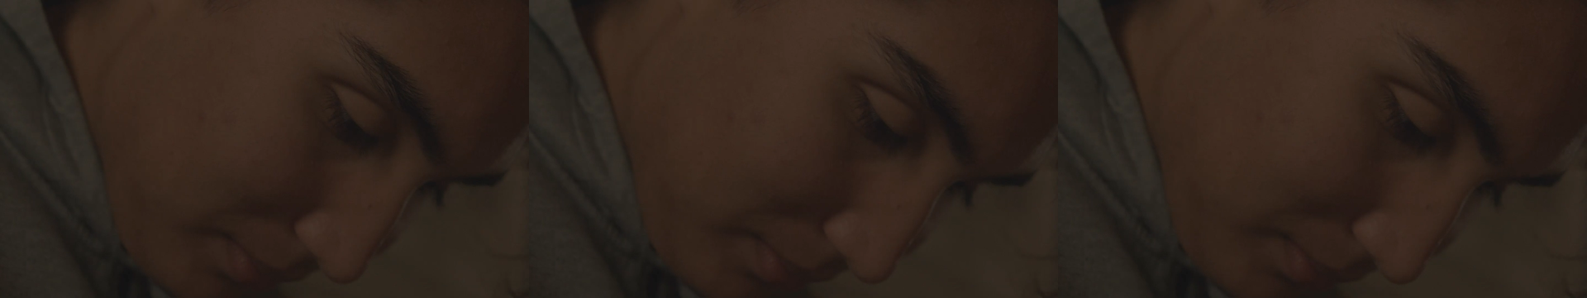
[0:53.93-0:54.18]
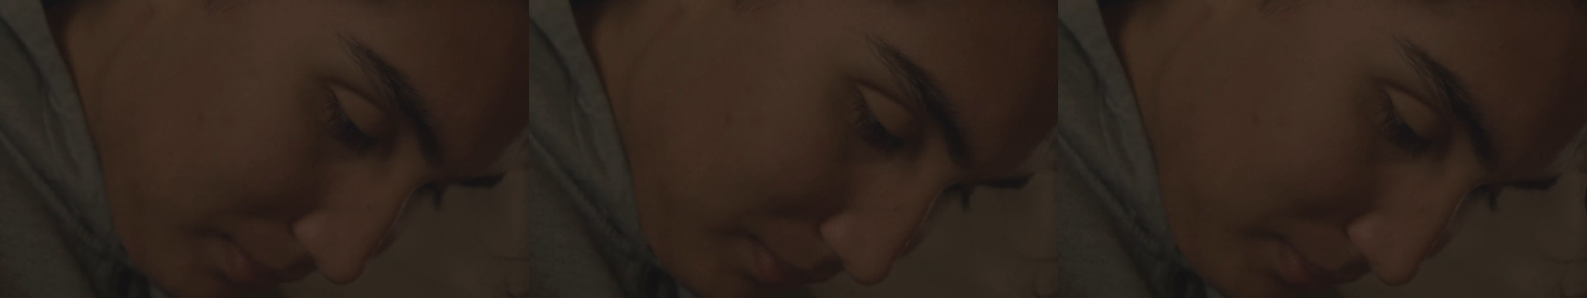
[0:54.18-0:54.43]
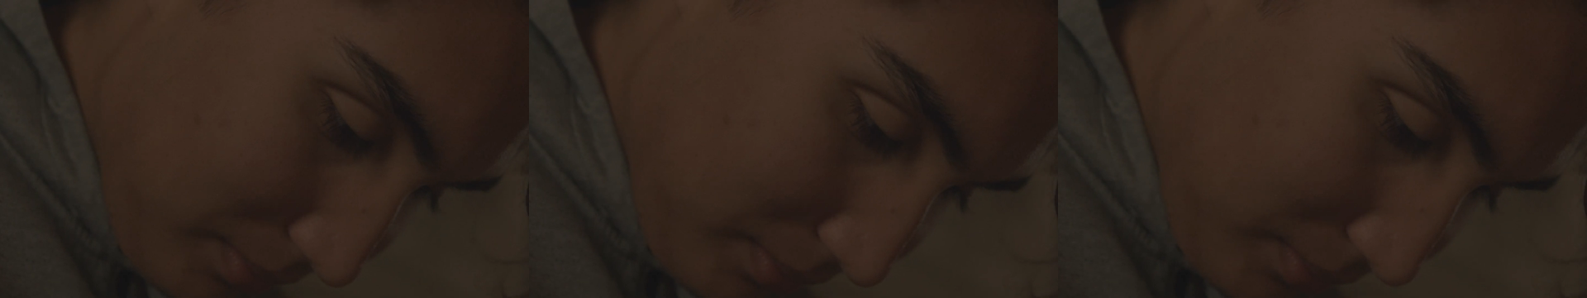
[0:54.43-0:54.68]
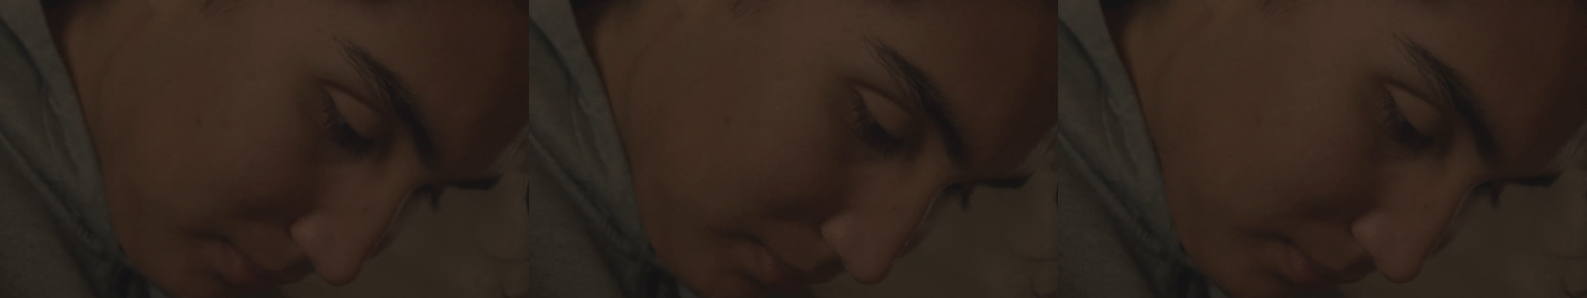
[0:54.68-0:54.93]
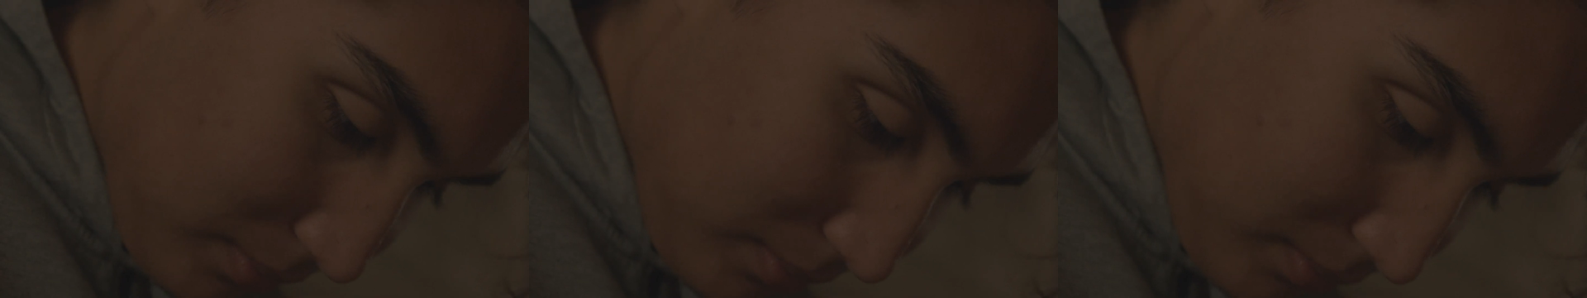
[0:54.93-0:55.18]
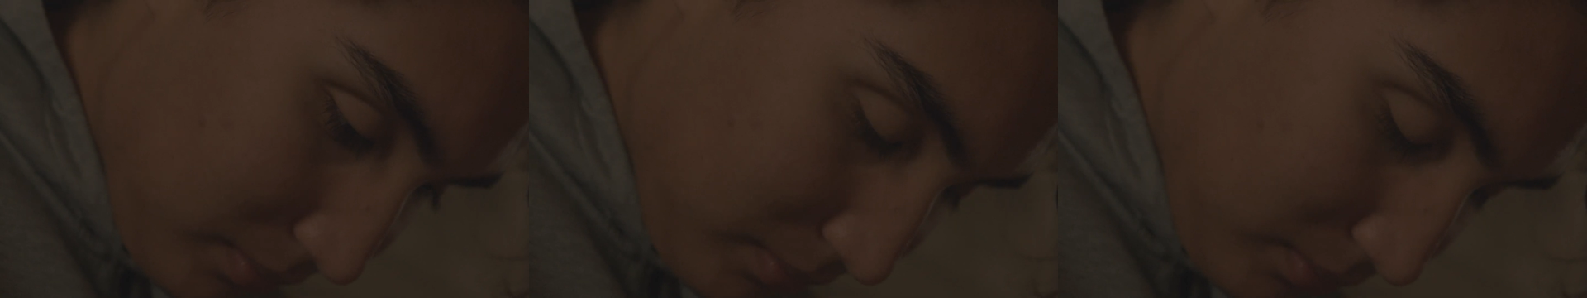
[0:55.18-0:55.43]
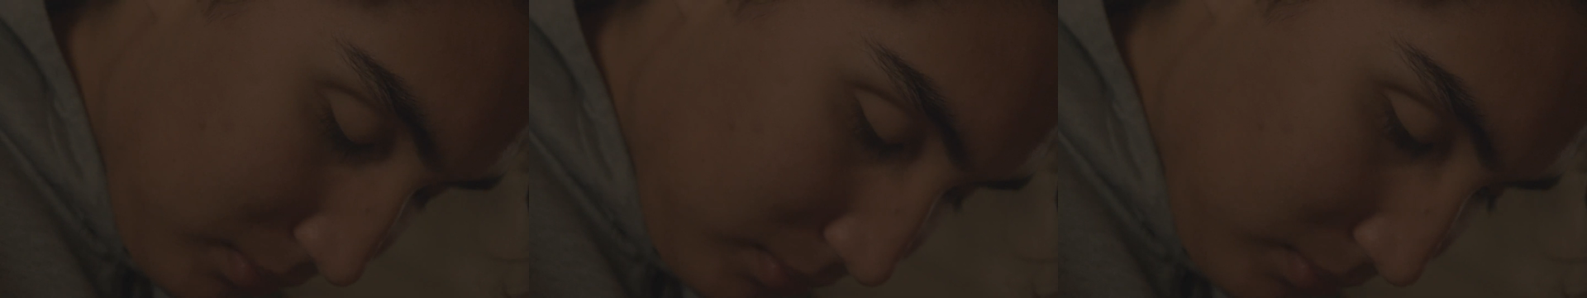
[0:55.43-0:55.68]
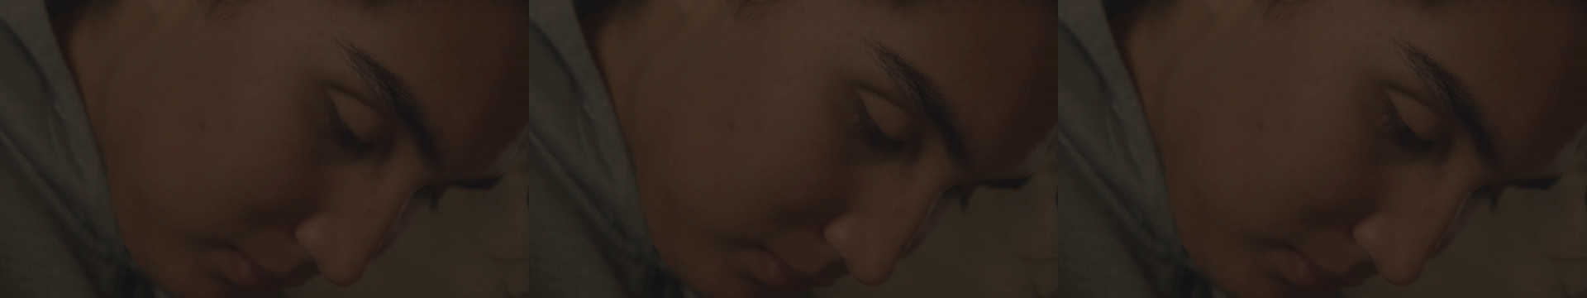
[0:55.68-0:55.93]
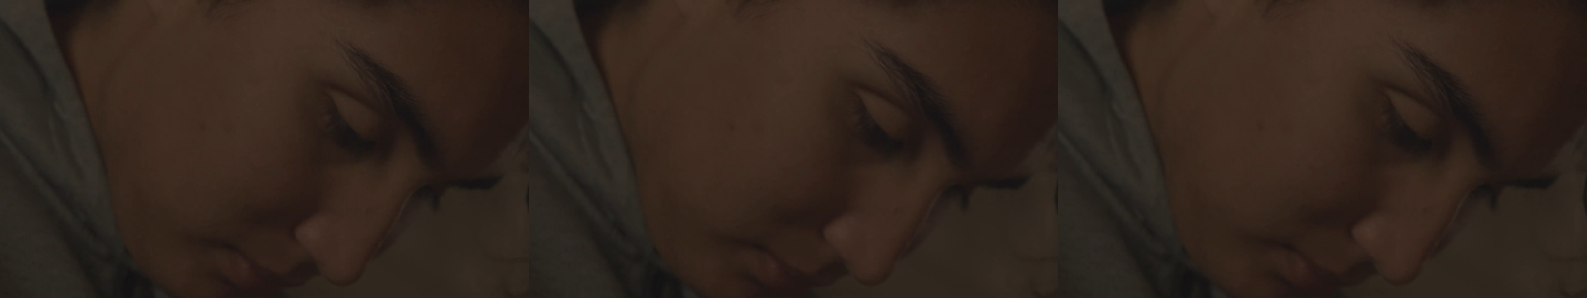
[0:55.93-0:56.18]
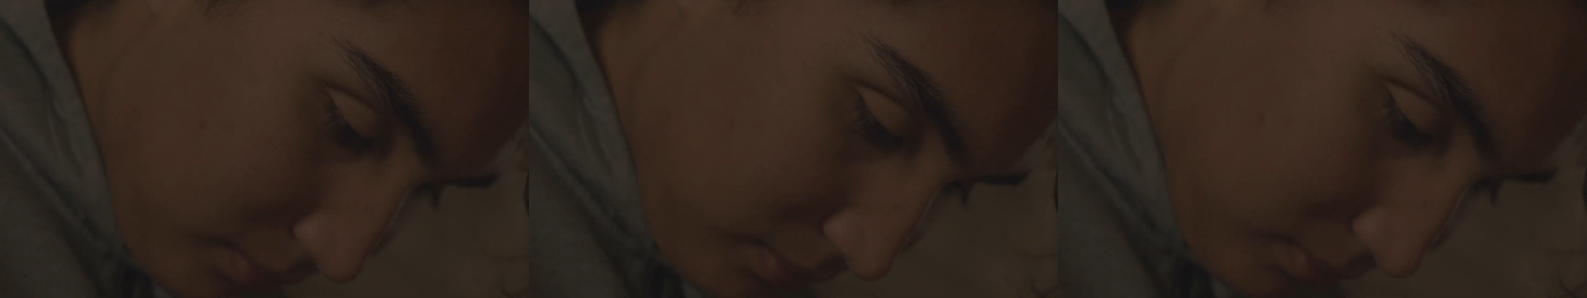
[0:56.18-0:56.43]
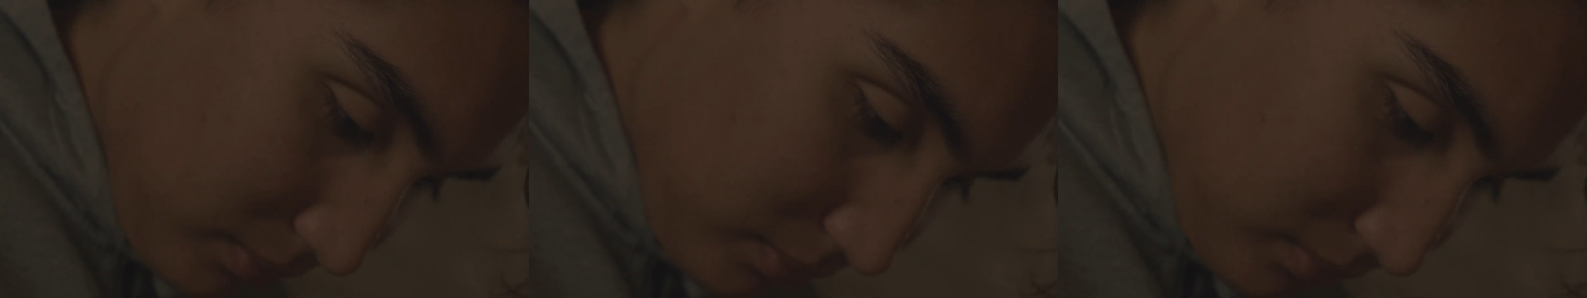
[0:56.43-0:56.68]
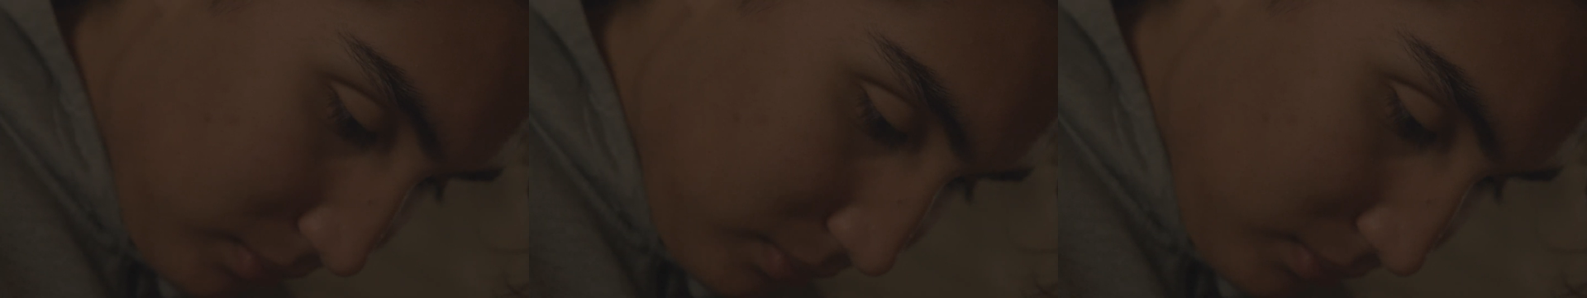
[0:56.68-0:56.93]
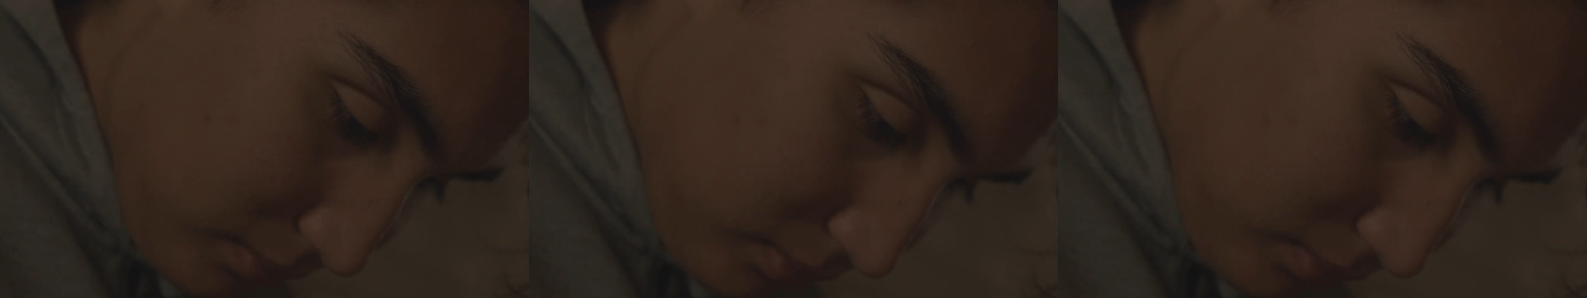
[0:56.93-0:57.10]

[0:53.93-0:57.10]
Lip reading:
Nobody's mouth can be seen.